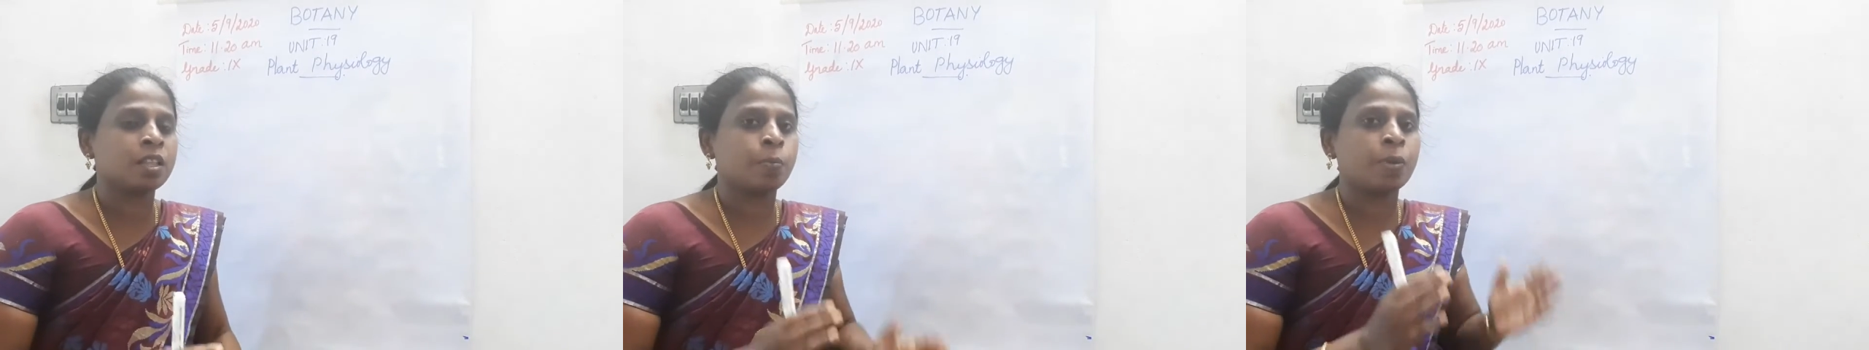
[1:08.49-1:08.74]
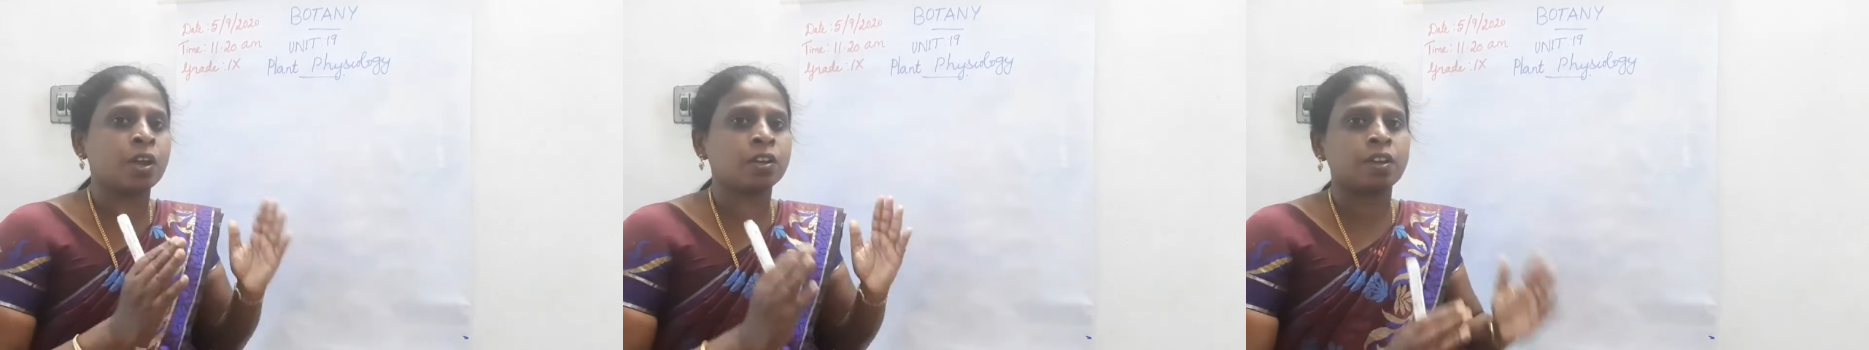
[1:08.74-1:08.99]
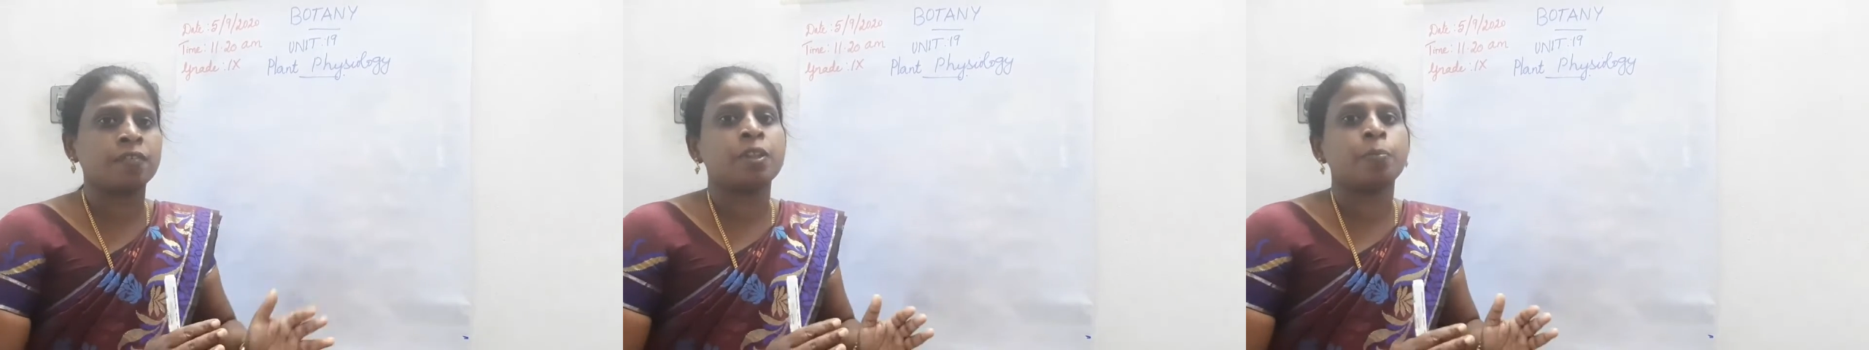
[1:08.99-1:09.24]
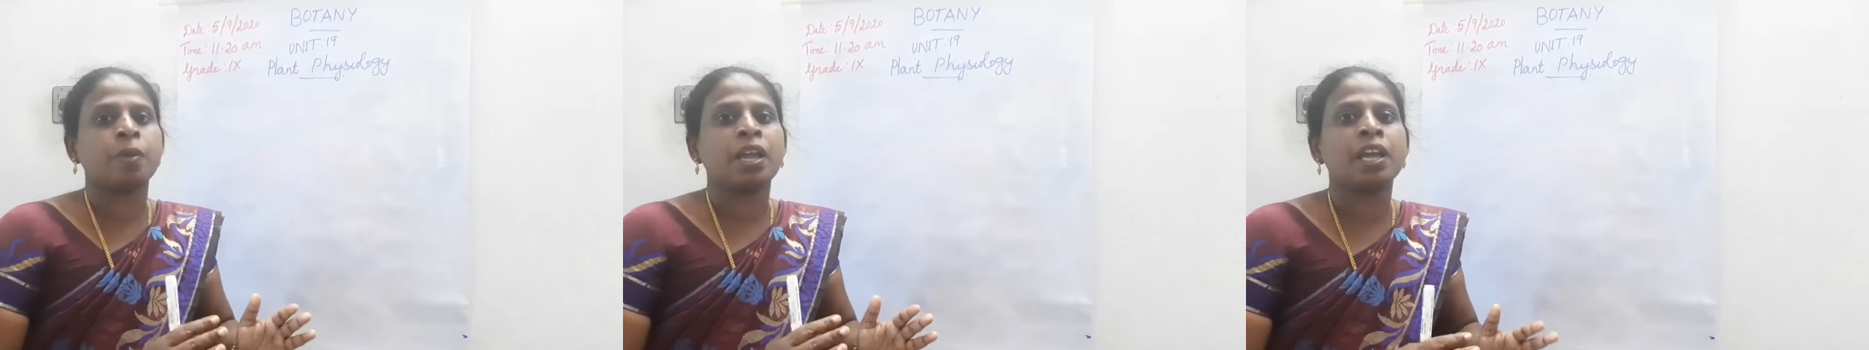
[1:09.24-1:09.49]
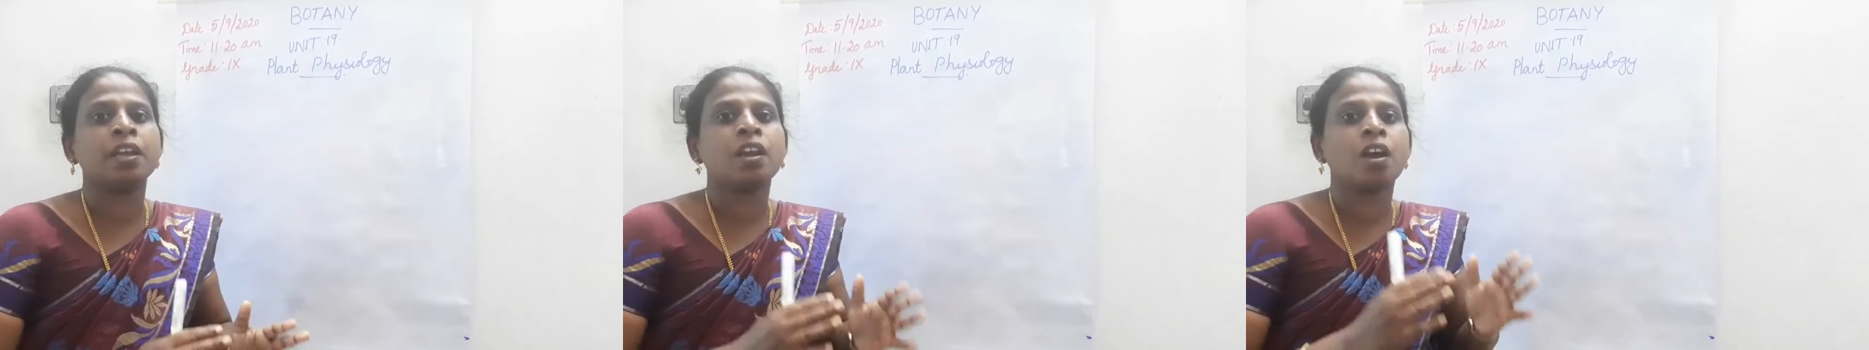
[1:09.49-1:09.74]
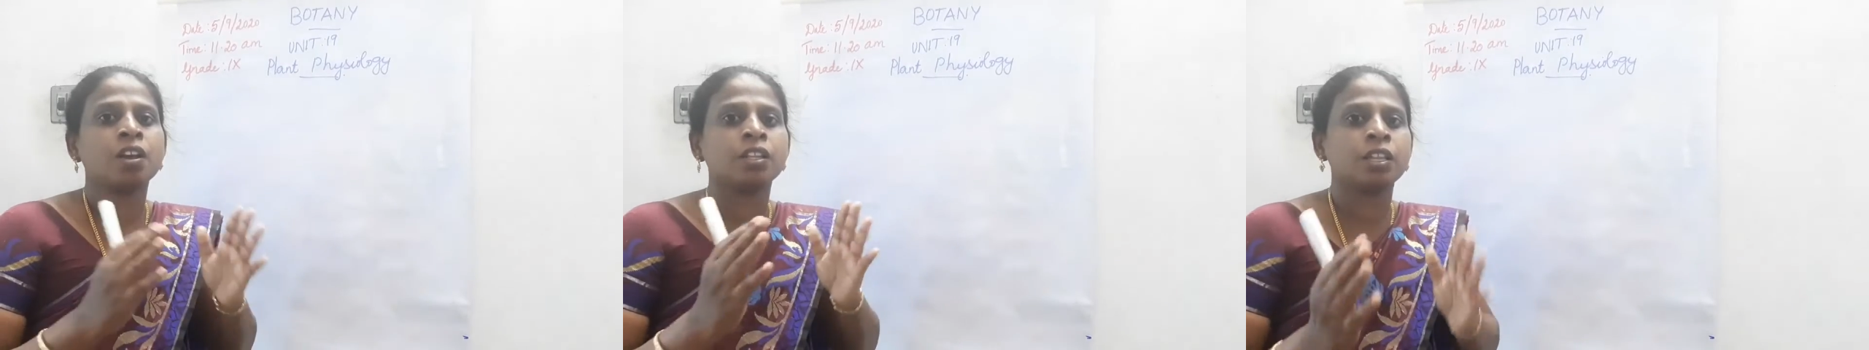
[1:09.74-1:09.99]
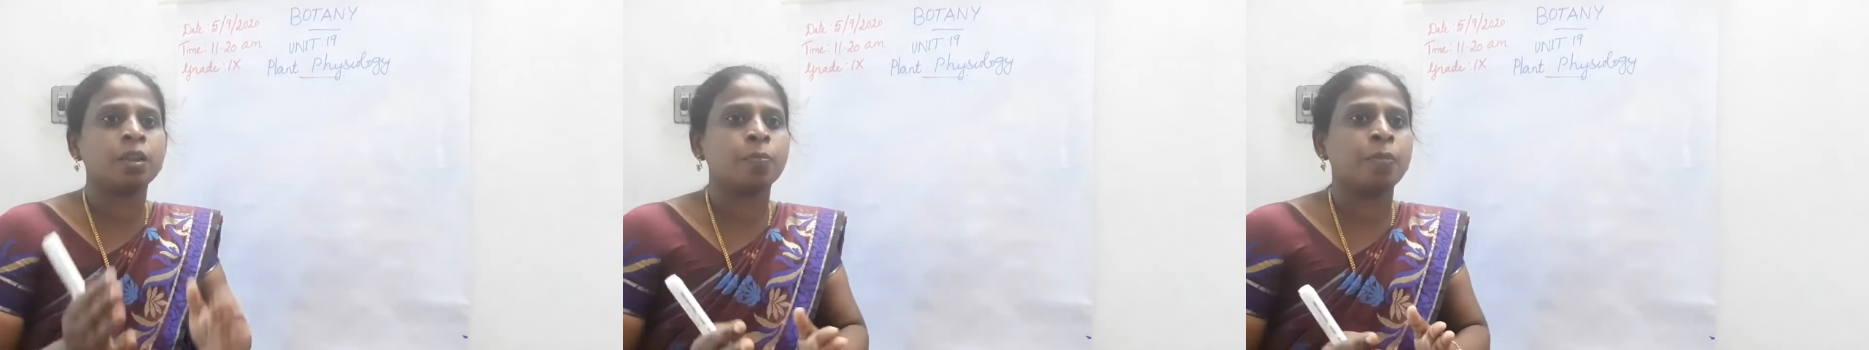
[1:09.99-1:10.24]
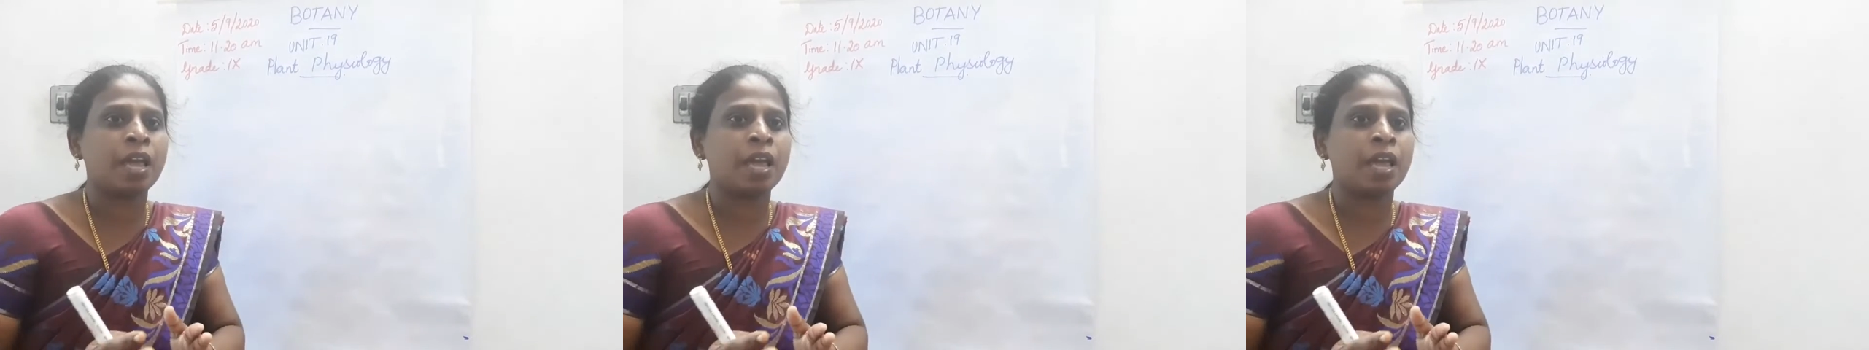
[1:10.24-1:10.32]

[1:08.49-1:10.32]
the part of the plant or the